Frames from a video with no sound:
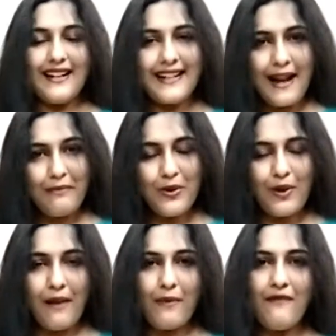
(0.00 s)
Time
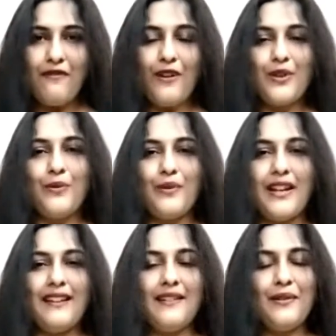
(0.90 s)
to wrap up for
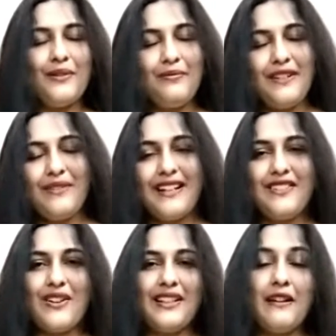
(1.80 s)
today. Hope you
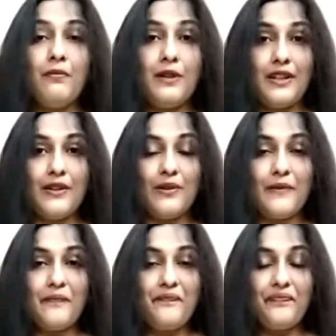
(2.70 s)
enjoyed the video.
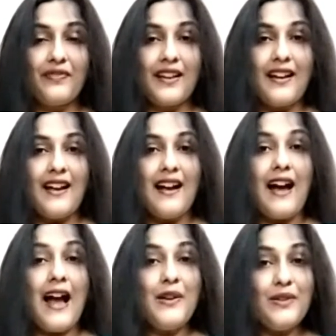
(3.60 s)

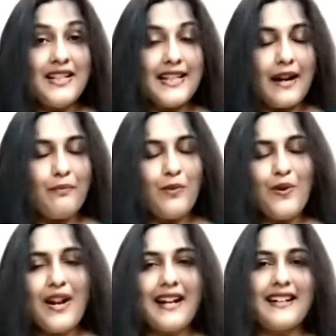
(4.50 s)
I will share
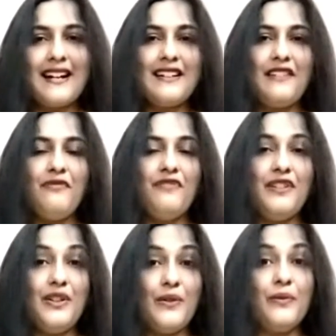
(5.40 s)
more attractive
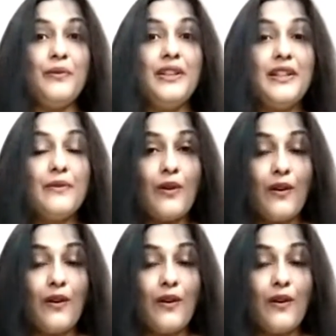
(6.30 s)
video with you